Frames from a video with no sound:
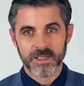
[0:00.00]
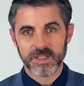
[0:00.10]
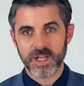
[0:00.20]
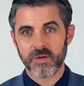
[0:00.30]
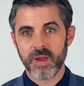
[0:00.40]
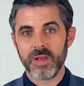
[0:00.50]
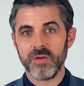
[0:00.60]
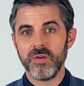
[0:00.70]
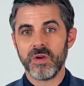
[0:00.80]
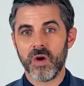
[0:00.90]
To generate
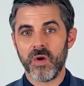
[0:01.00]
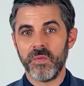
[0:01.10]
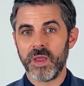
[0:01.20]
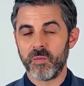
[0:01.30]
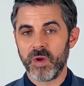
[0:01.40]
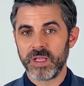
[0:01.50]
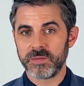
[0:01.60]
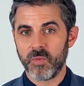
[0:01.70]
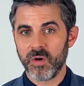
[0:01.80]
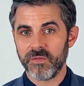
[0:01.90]
new code that
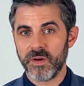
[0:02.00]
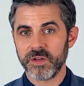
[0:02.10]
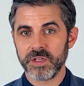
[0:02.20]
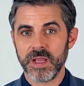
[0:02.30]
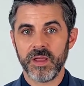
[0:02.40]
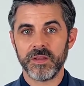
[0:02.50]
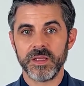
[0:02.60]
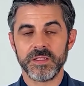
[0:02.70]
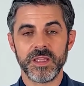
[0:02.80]
brings more functionalities